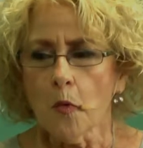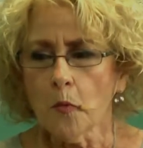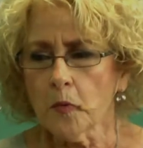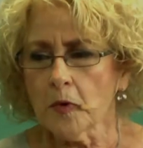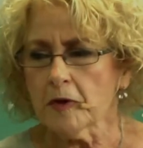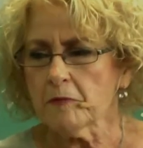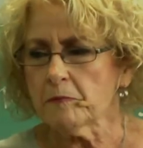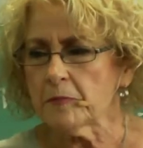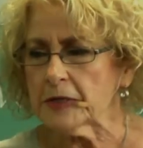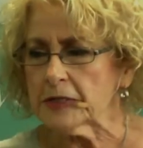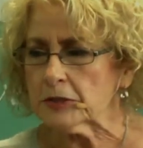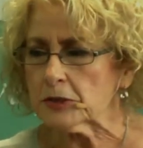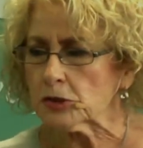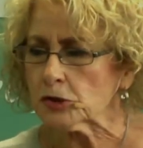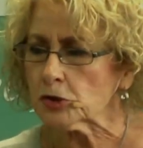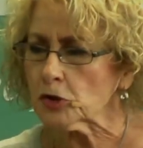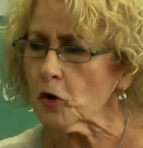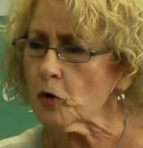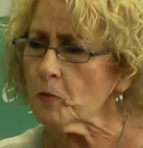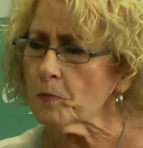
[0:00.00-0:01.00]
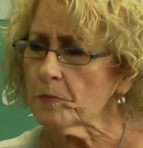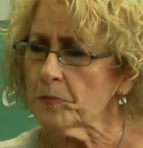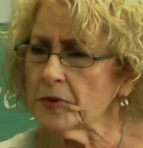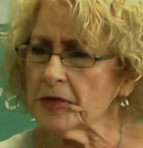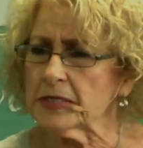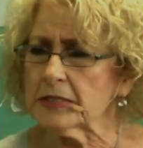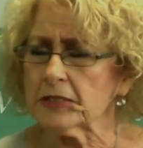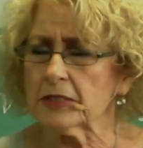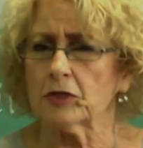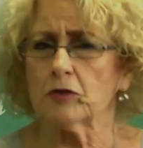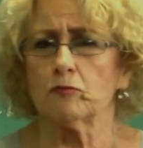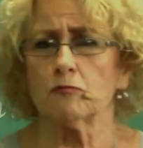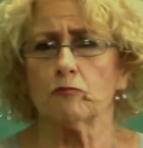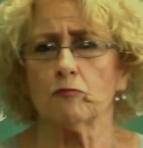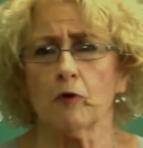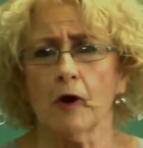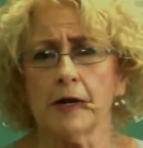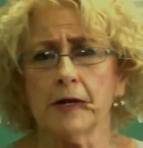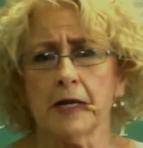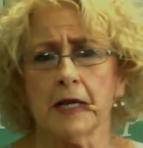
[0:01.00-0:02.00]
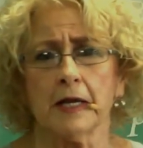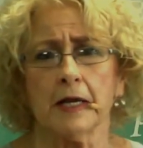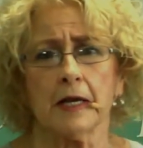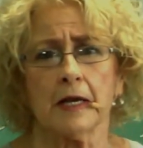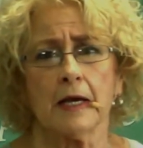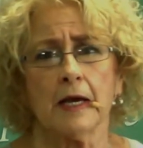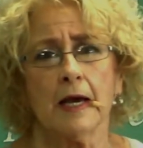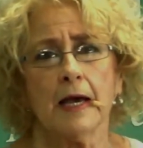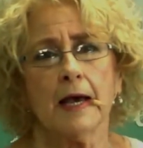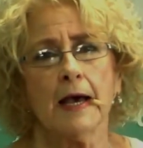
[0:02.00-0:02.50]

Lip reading: We've been so busy running